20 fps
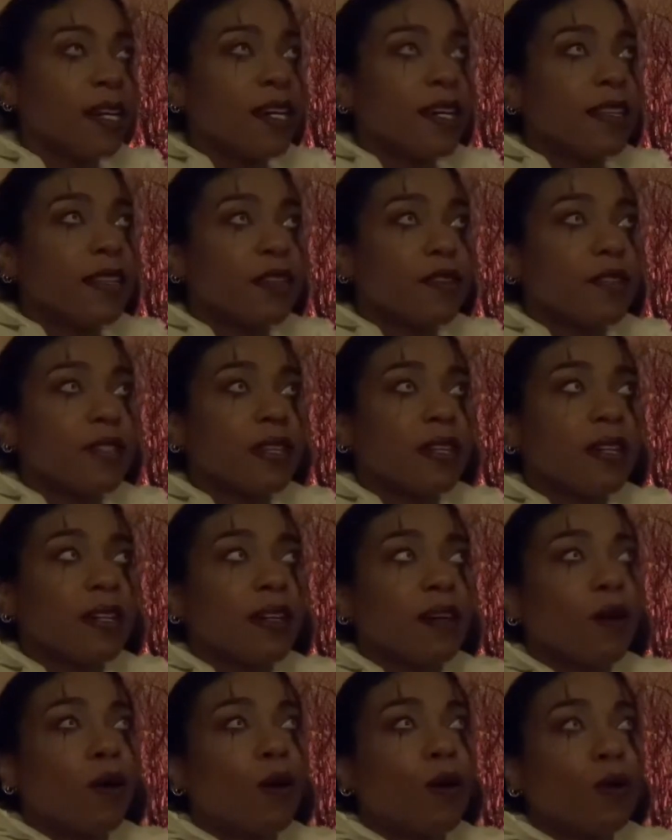there's
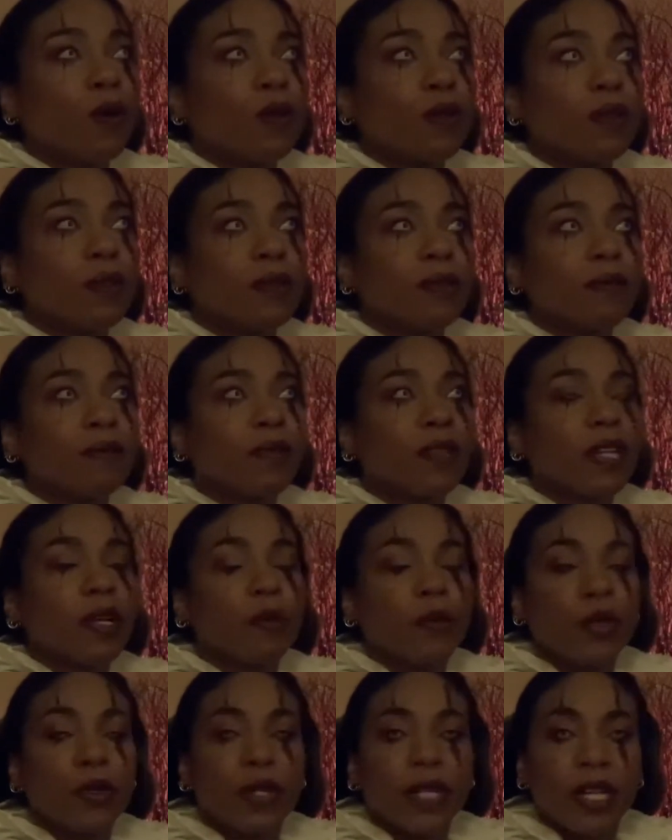a whole
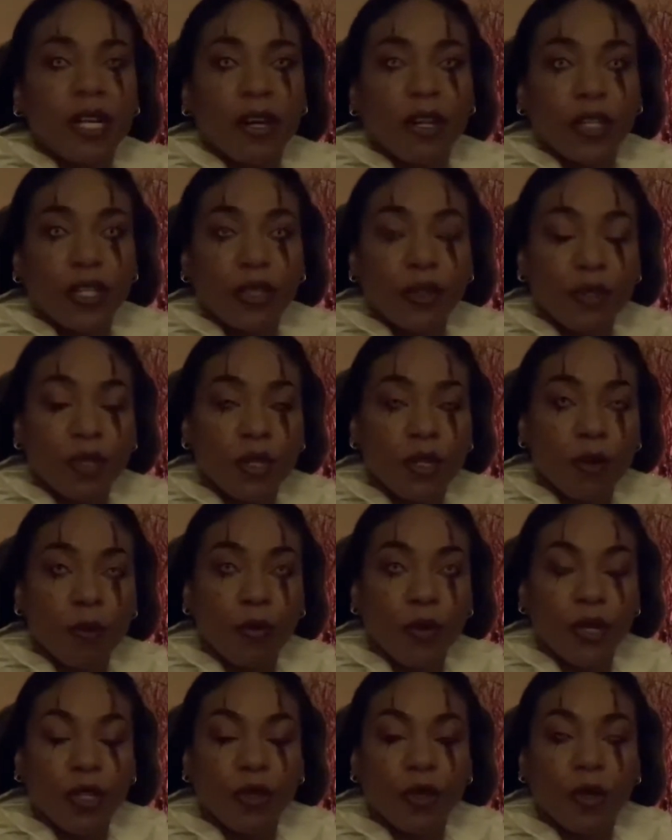community on YouTube
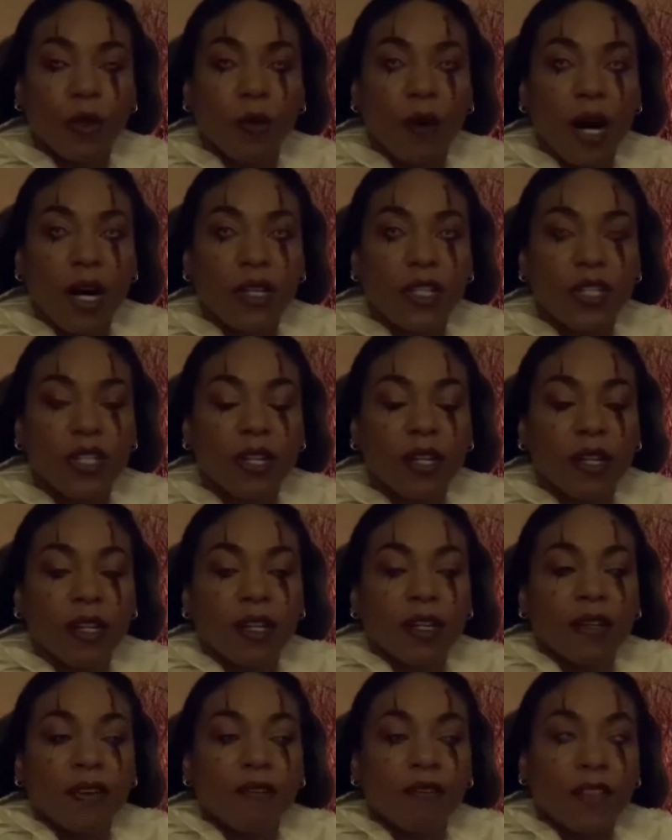where you can watch
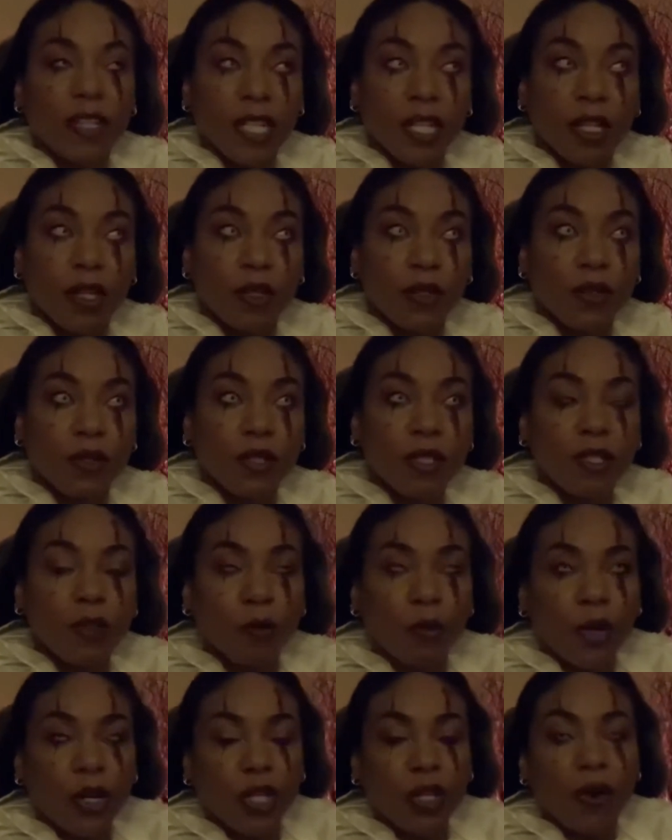videos
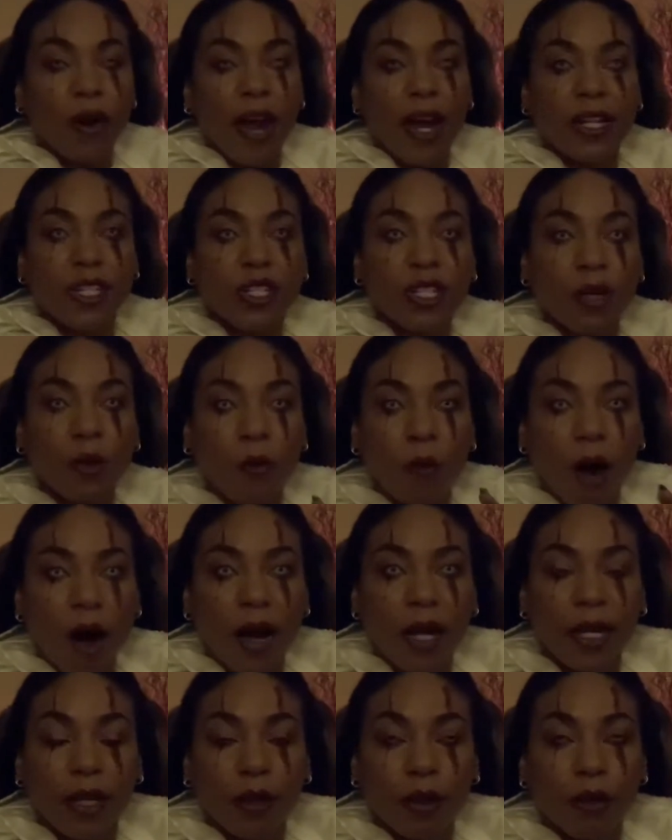where you're actually
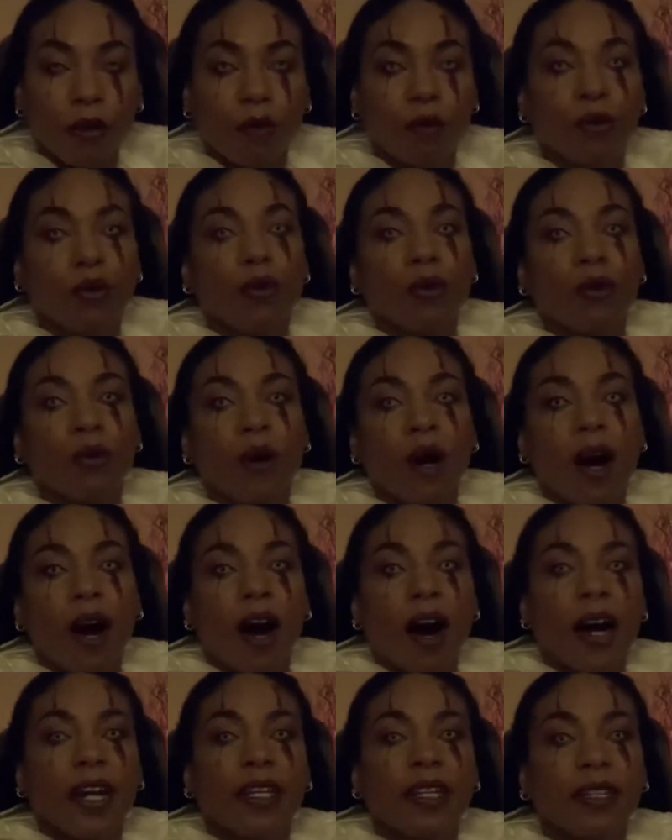walking through a
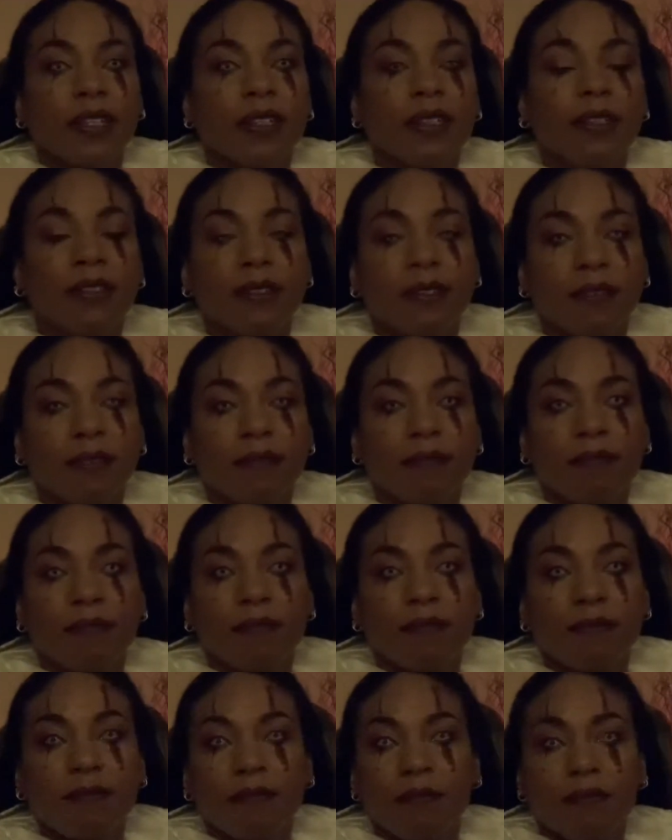haunted
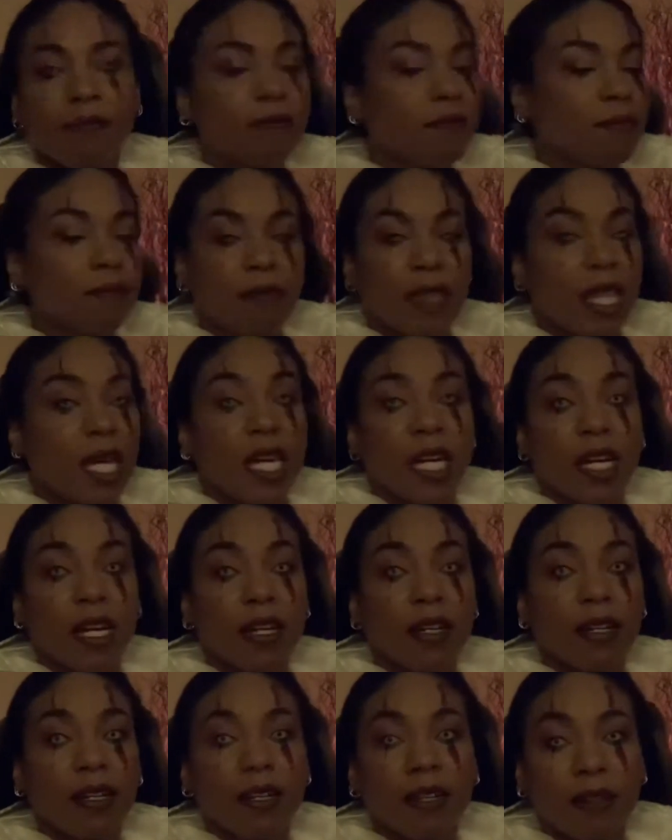
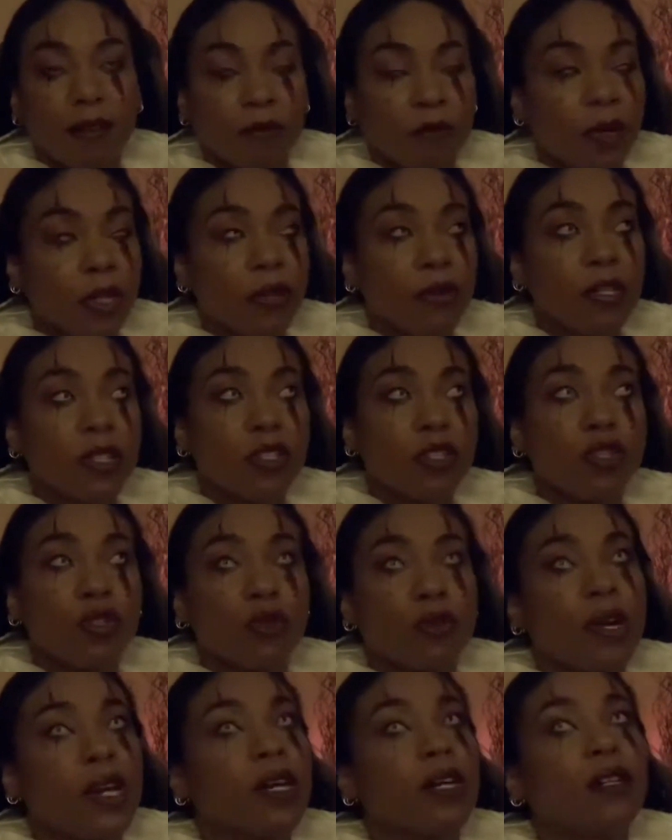thing, whether it's a
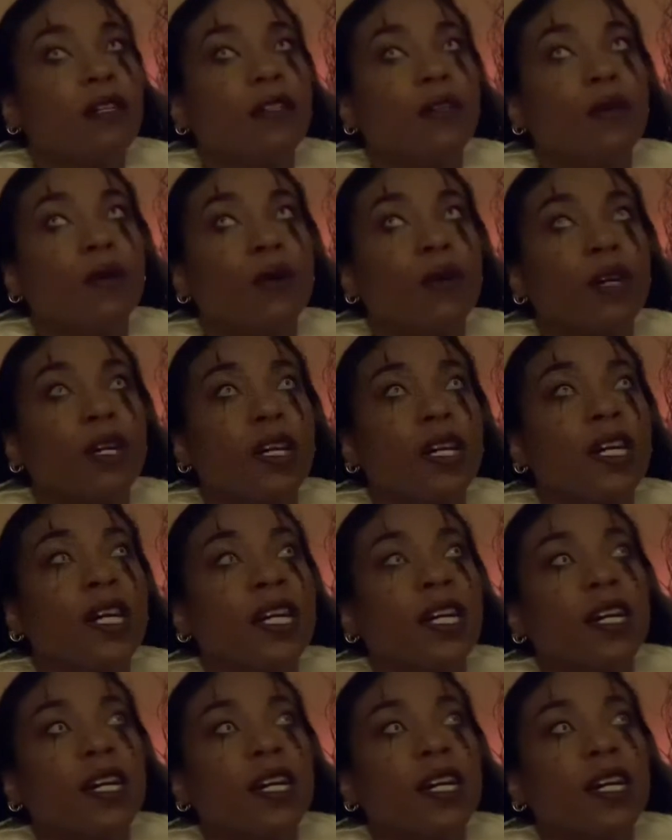trail or